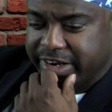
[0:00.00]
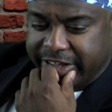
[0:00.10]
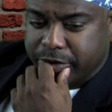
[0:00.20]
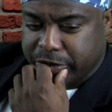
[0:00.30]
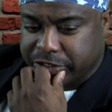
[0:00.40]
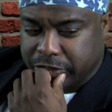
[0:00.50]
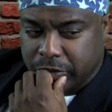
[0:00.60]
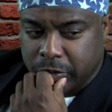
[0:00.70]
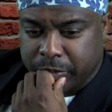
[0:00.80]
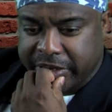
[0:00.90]
it
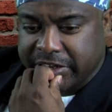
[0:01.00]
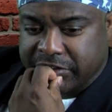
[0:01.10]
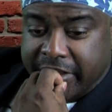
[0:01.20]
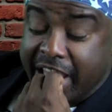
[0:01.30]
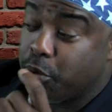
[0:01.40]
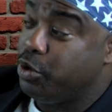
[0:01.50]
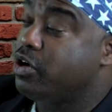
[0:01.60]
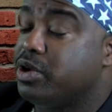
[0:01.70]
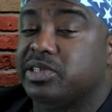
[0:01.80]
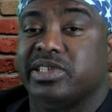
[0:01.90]
negritude, and we're
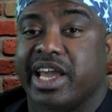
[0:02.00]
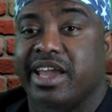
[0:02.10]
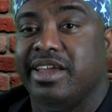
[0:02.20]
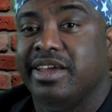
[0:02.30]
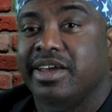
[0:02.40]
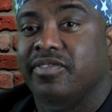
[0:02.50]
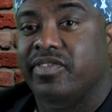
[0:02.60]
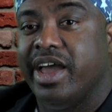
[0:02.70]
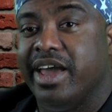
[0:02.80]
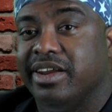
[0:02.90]
going to say
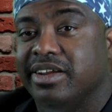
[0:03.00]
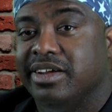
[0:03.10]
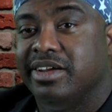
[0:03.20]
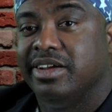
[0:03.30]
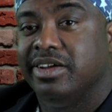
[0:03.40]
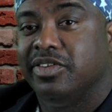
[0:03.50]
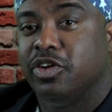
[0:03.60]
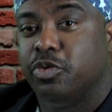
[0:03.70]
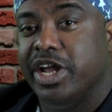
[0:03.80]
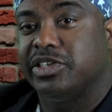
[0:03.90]
that
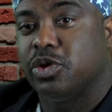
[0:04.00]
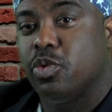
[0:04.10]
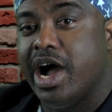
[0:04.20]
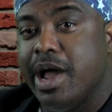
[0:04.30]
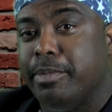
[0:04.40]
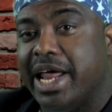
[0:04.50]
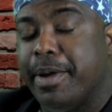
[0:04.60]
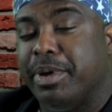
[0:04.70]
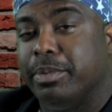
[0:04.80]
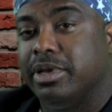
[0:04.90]
the reason why
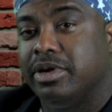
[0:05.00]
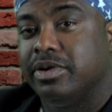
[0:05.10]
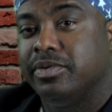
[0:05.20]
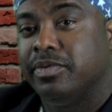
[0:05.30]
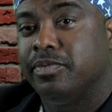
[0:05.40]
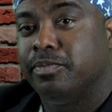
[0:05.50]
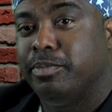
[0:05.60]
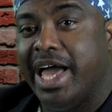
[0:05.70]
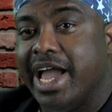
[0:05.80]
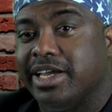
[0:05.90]
black people are
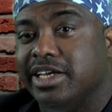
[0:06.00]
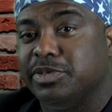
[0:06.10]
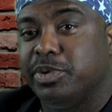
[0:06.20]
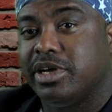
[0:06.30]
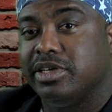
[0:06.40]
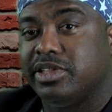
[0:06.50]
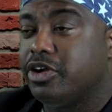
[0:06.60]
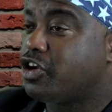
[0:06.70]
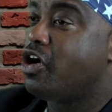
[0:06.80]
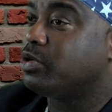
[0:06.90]
black is because
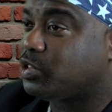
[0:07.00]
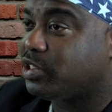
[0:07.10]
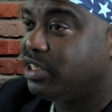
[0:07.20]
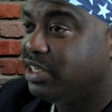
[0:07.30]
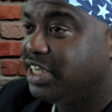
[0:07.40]
they're cursed.